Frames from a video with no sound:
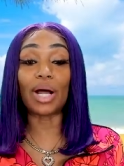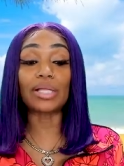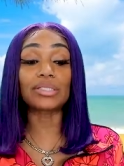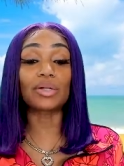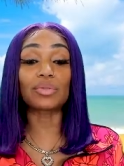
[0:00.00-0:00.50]

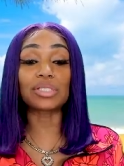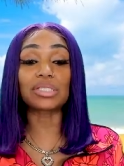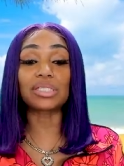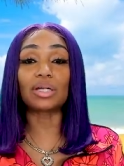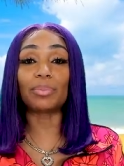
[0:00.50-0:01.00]
I just don't
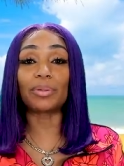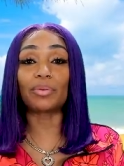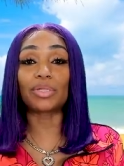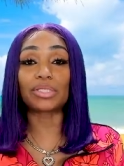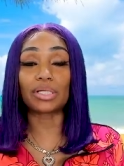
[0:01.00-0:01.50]
just sit up here
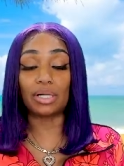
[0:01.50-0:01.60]
on this